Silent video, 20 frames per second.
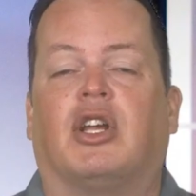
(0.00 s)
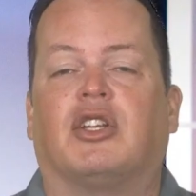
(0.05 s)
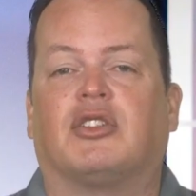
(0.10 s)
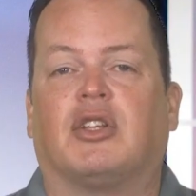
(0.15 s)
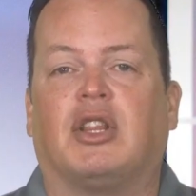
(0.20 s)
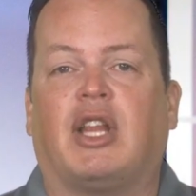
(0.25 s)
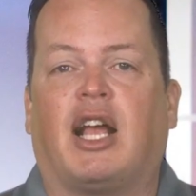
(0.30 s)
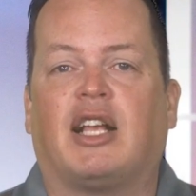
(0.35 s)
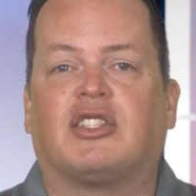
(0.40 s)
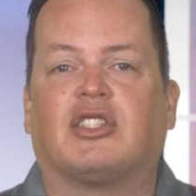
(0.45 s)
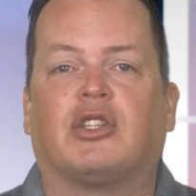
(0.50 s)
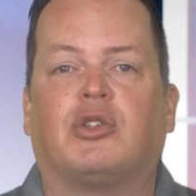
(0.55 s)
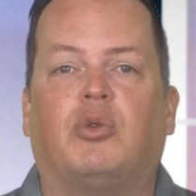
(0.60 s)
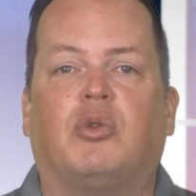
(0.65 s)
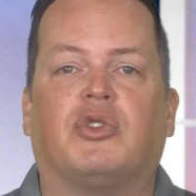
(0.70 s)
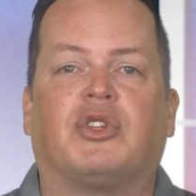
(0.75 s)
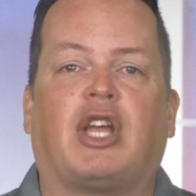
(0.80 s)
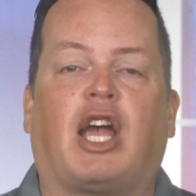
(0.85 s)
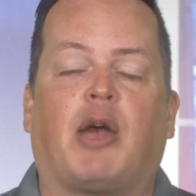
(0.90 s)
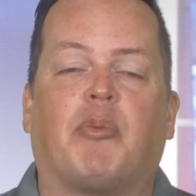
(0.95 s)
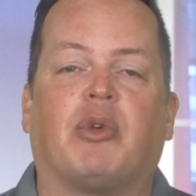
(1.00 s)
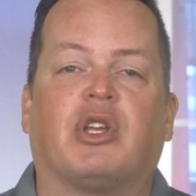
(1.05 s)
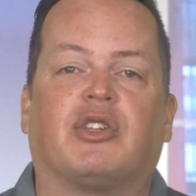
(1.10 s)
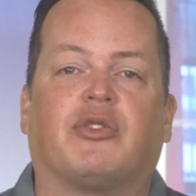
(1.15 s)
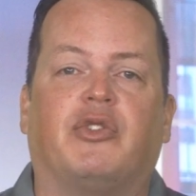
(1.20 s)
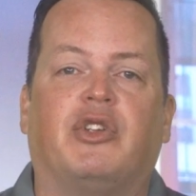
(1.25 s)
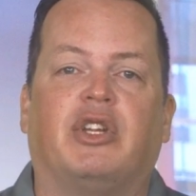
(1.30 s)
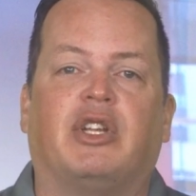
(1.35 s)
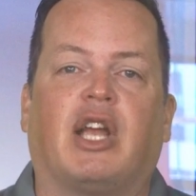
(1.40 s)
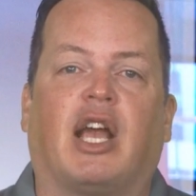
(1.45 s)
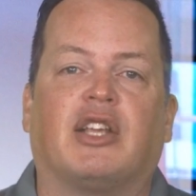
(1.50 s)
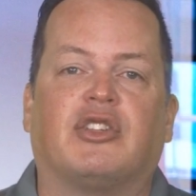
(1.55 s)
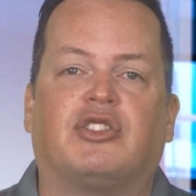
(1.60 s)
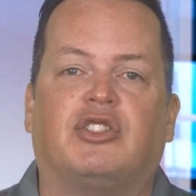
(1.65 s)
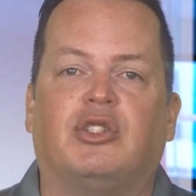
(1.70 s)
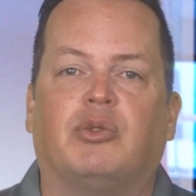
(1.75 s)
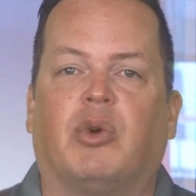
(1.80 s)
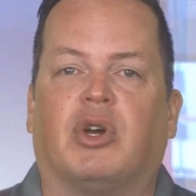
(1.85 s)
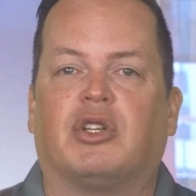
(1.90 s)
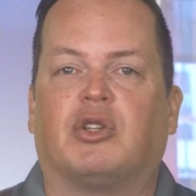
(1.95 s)
So lots of cool topics for you
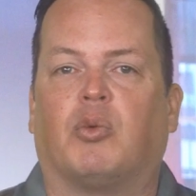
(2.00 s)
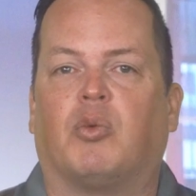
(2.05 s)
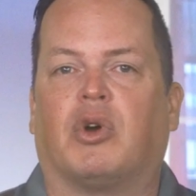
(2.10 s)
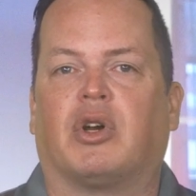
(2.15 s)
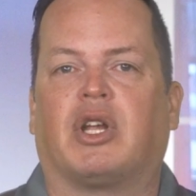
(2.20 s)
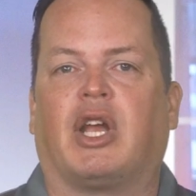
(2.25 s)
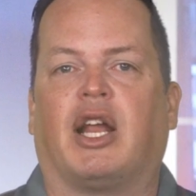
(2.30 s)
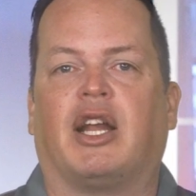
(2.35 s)
guys to work